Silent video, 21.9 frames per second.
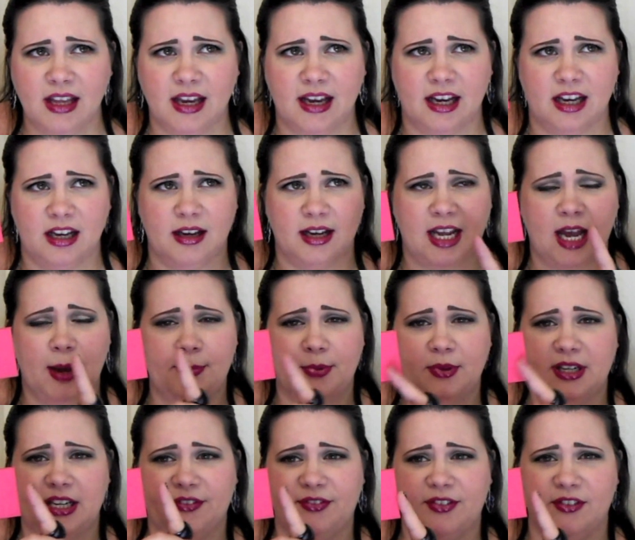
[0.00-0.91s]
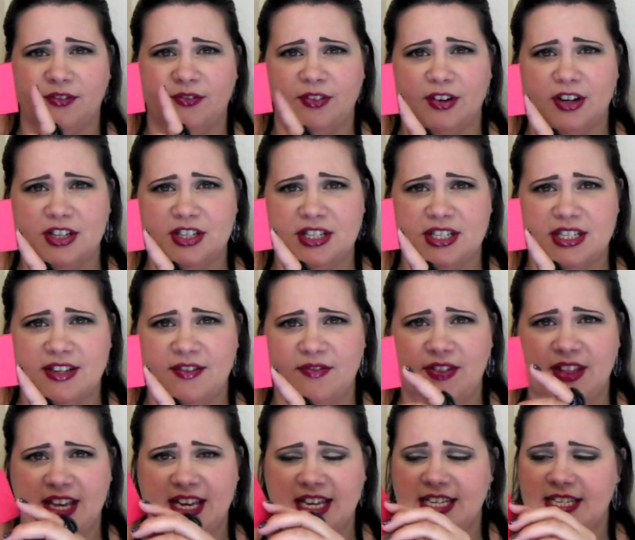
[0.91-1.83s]
a couple of different versions
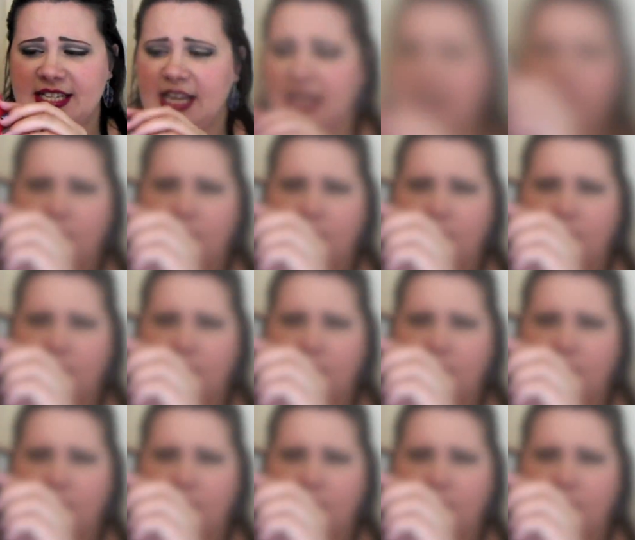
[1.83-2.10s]
of this.